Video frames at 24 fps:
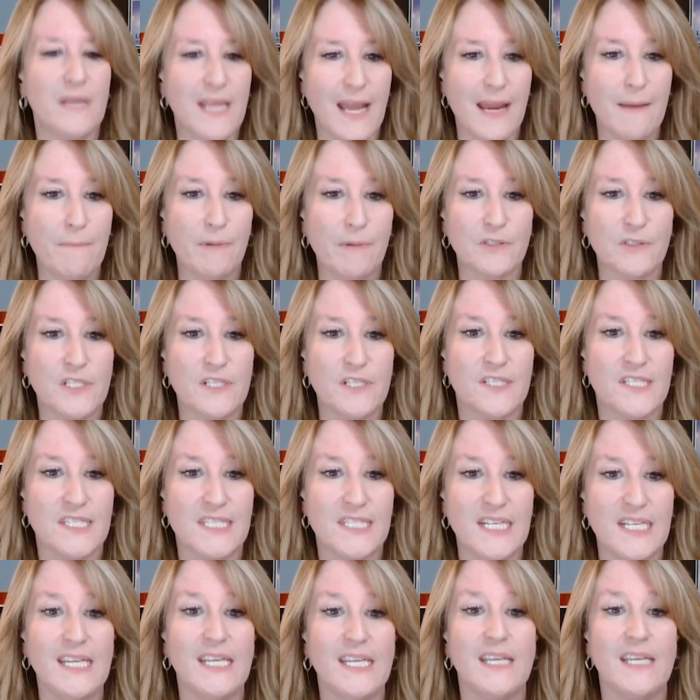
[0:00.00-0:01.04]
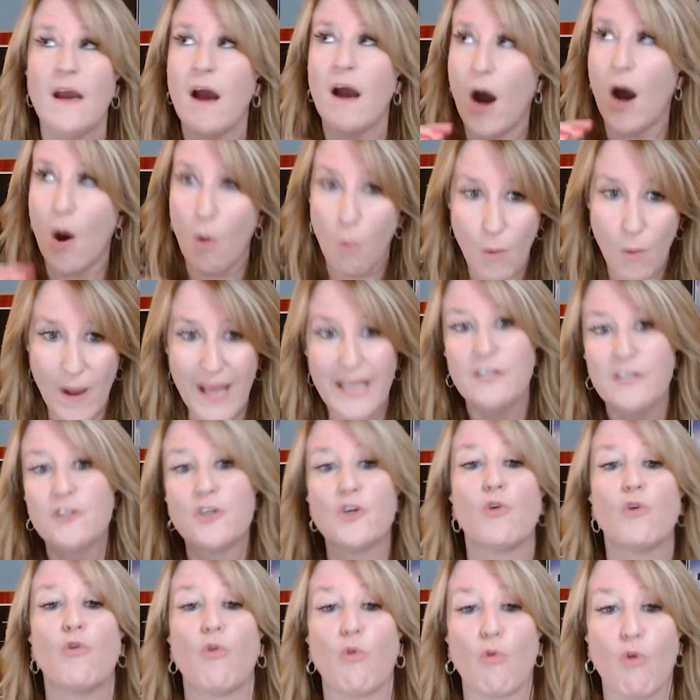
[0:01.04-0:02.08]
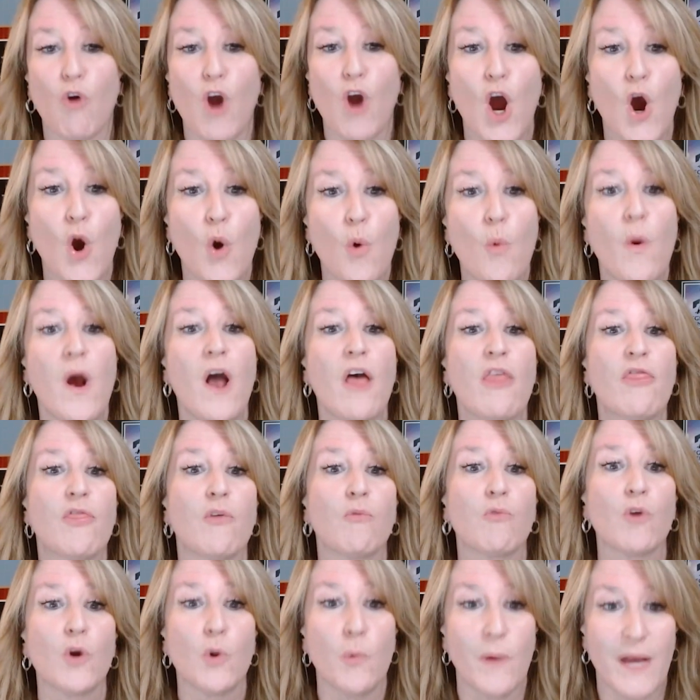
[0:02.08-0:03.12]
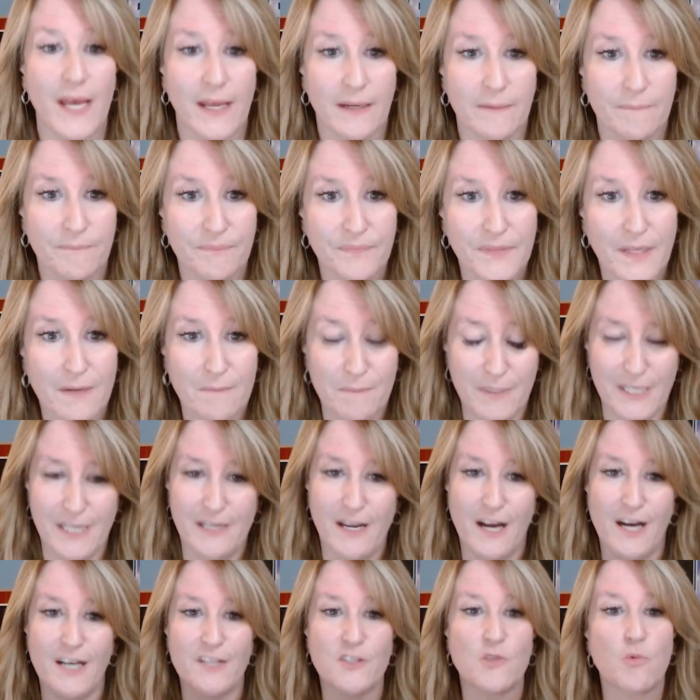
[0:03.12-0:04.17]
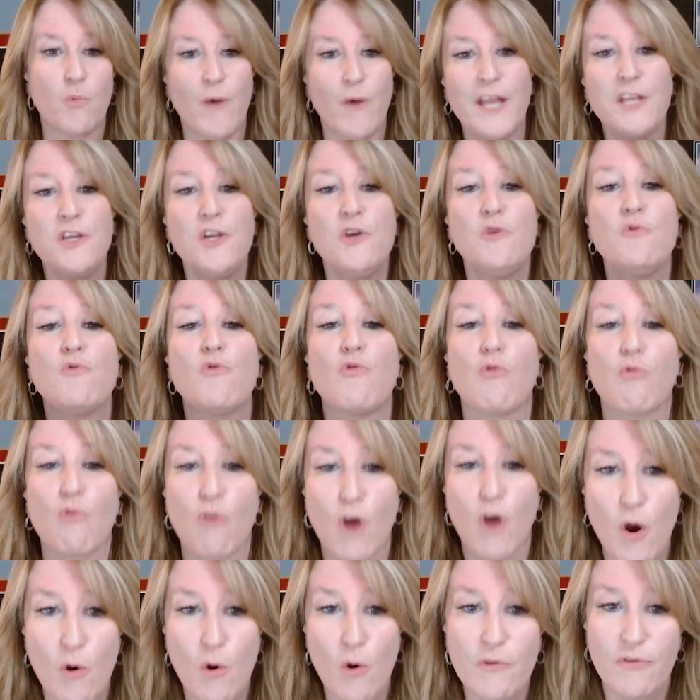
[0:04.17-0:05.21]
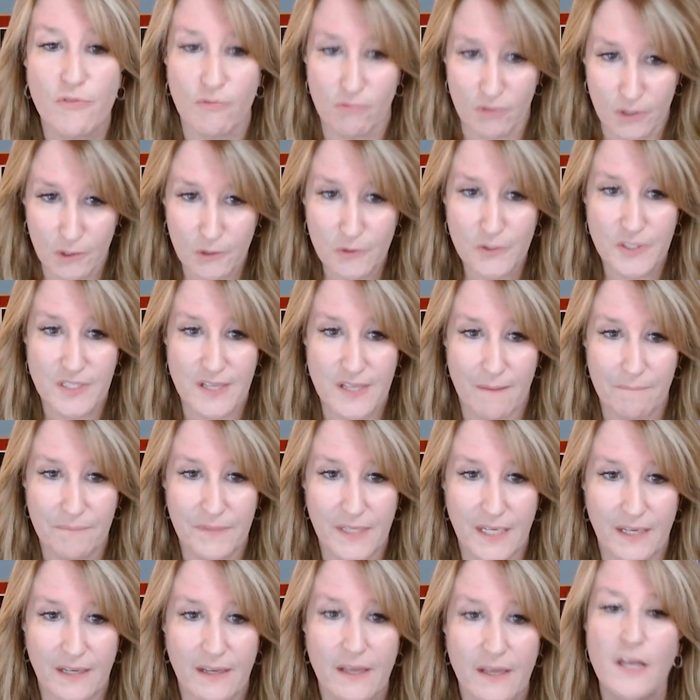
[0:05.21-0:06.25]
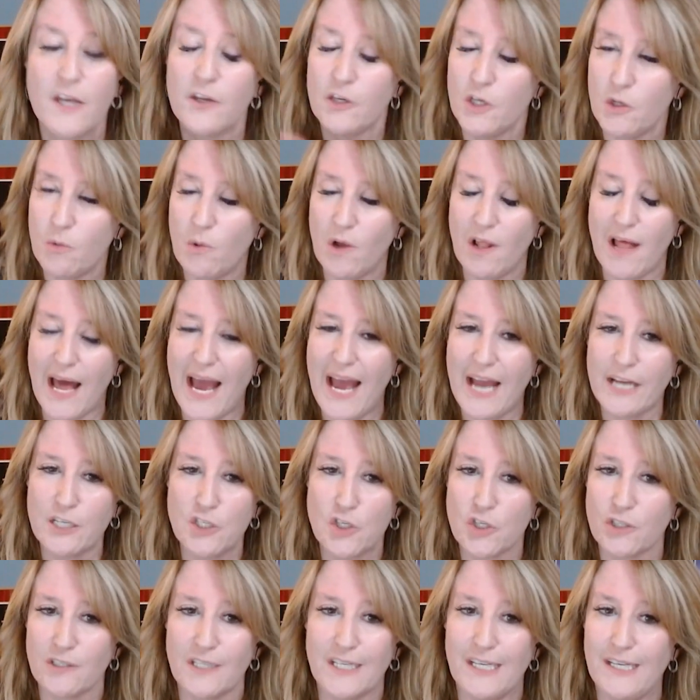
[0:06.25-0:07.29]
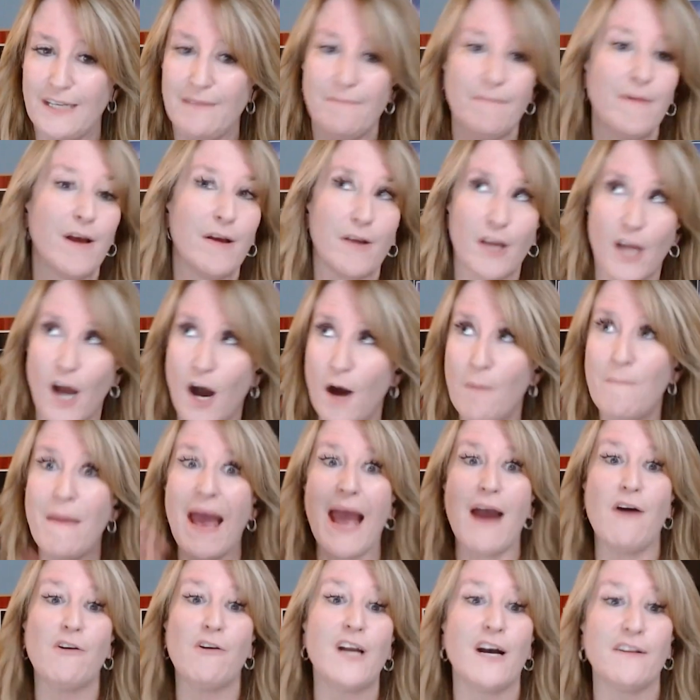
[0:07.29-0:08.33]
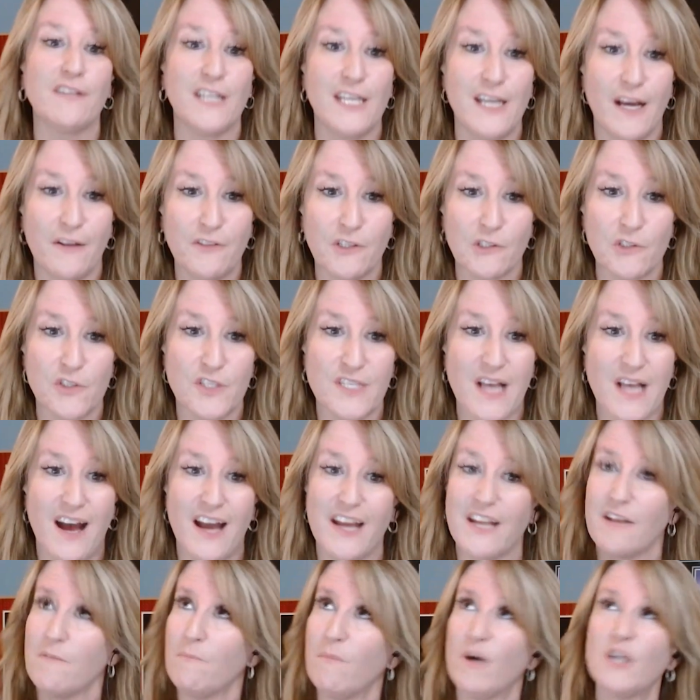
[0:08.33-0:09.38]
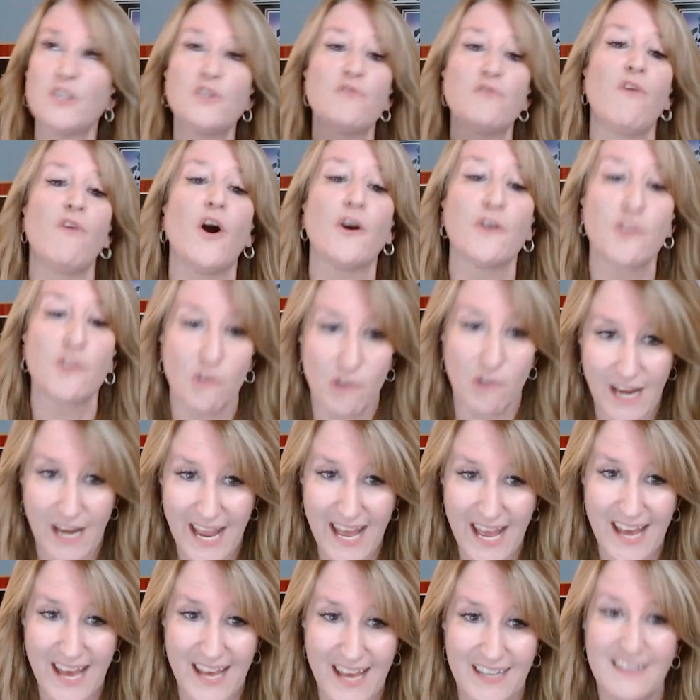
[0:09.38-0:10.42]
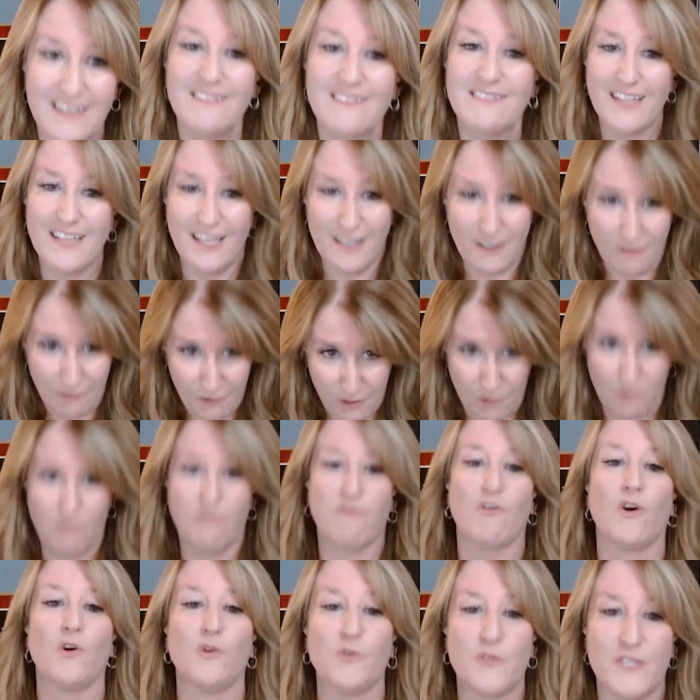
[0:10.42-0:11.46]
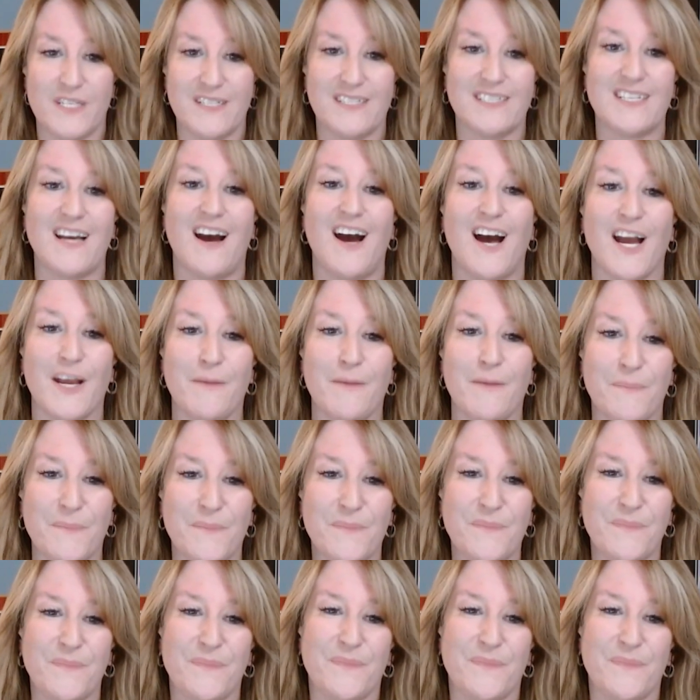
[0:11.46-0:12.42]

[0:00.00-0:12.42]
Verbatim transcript: to be able to see a way to grow through it. Because when you grow through something, you will actually come out on the other side much farther ahead than if you froze in time.